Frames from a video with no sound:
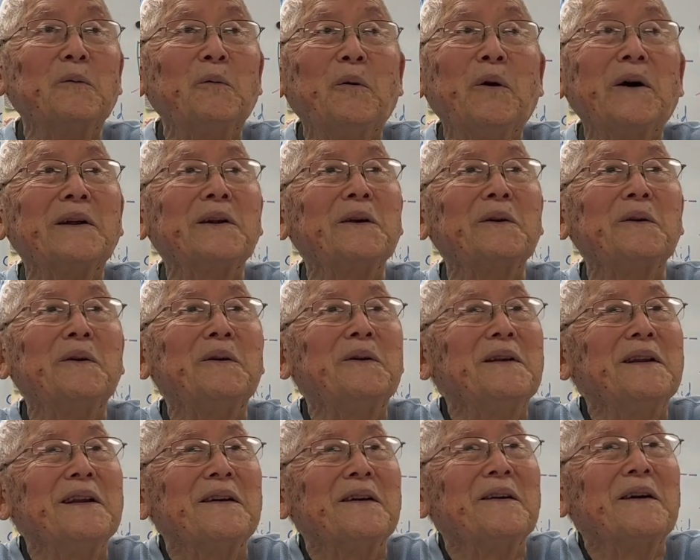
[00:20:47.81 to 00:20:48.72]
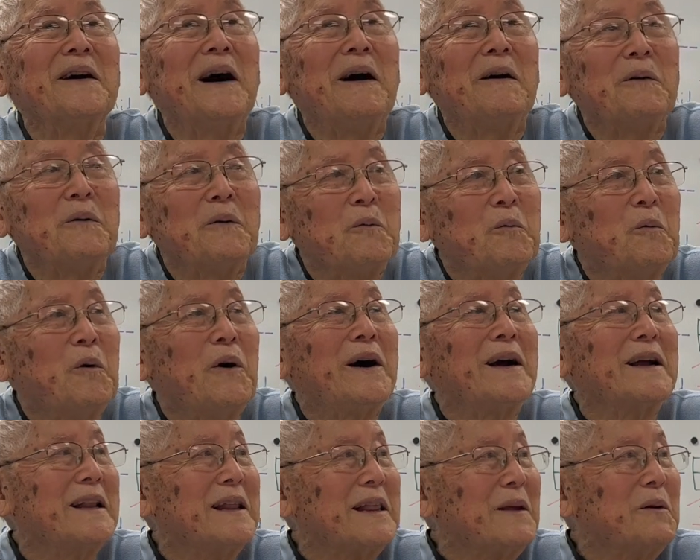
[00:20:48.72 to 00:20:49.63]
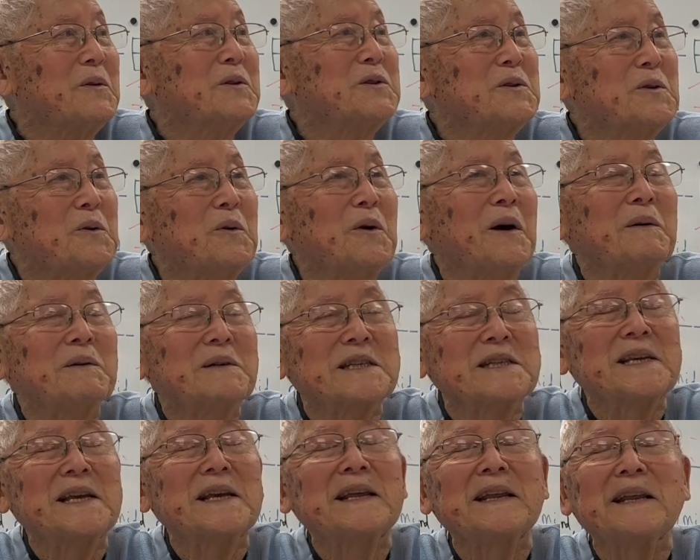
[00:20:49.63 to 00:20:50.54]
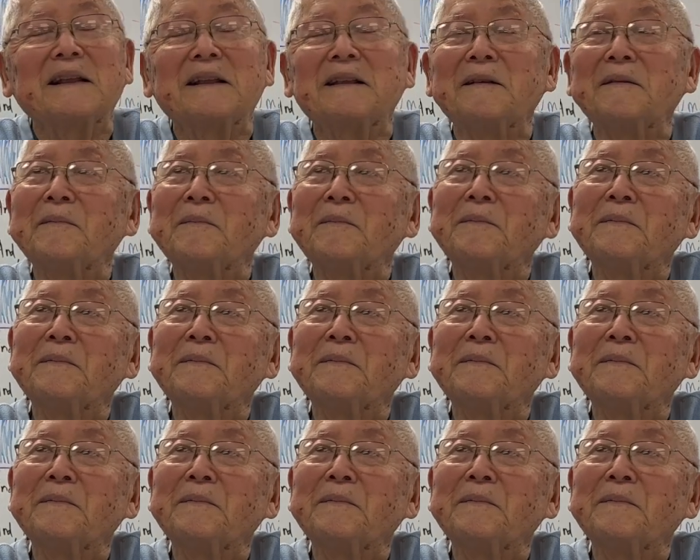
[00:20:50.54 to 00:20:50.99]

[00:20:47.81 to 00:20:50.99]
wondered, why they're so upset.